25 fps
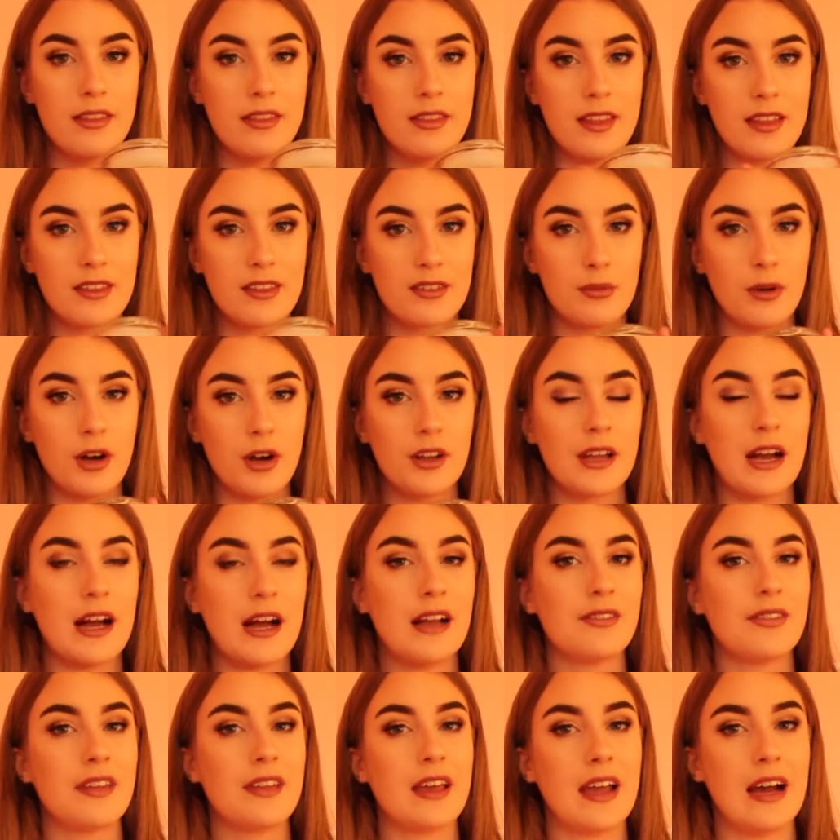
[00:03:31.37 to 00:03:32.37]
this one,
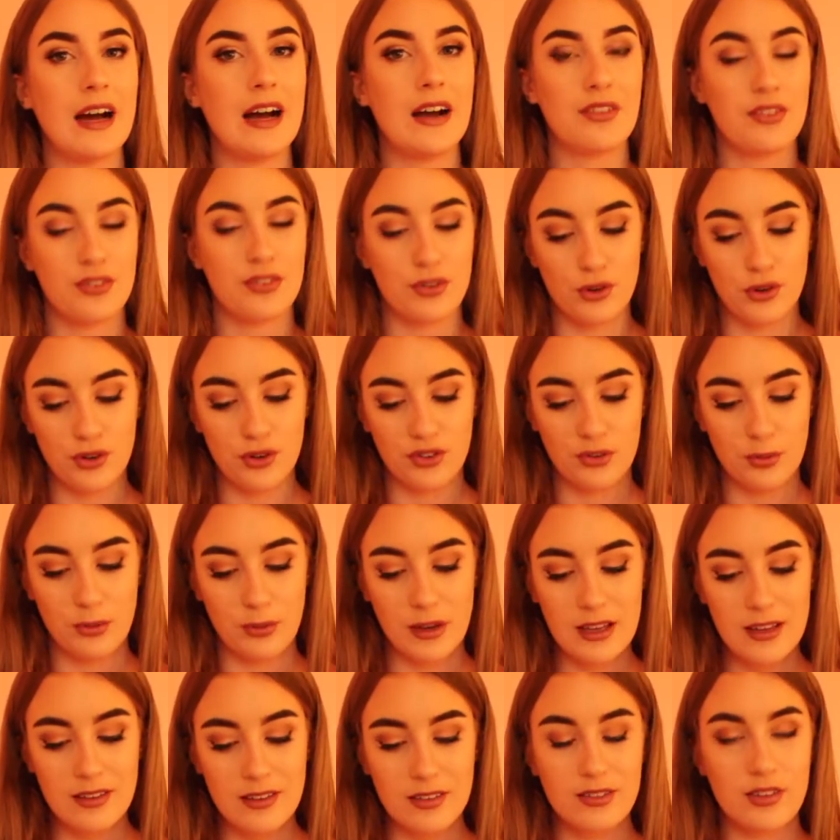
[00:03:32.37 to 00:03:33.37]
and they are so
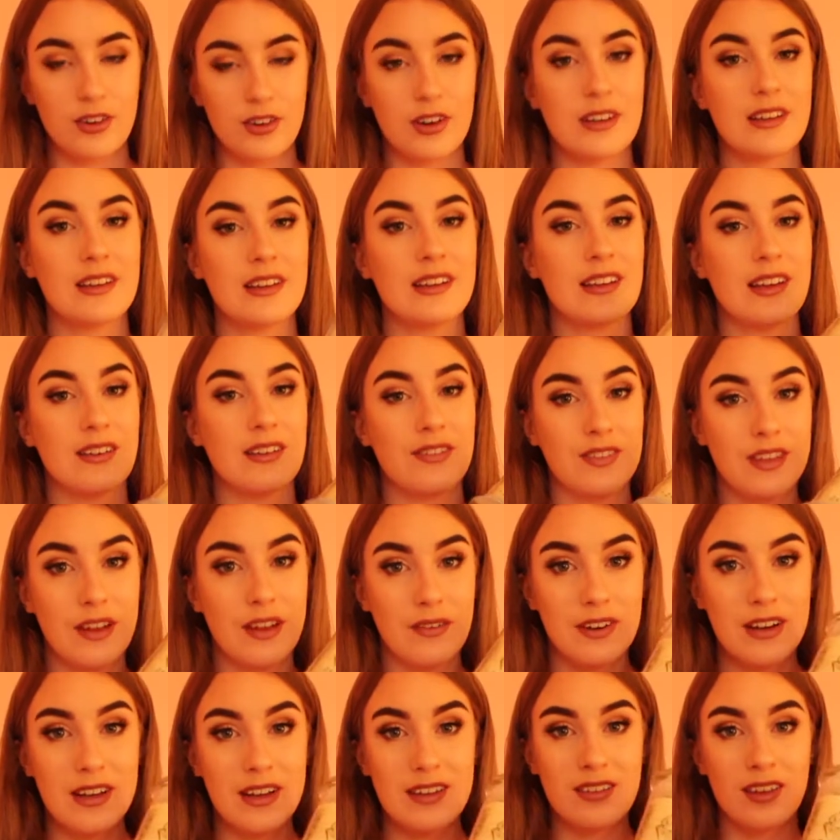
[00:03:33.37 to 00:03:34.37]
sweet, so you
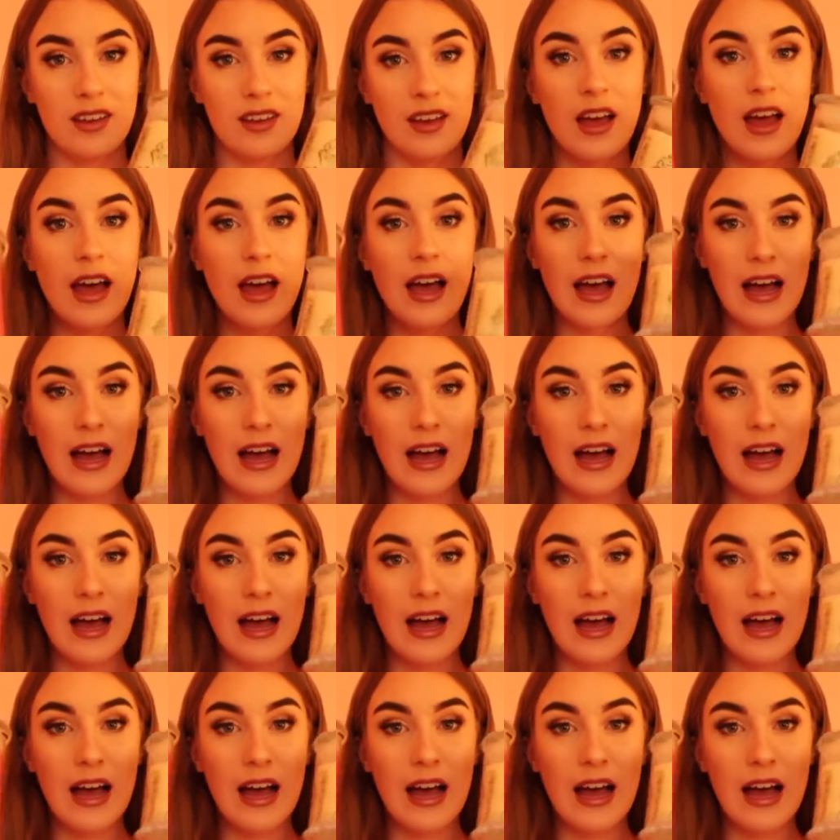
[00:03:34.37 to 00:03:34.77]
definitely need to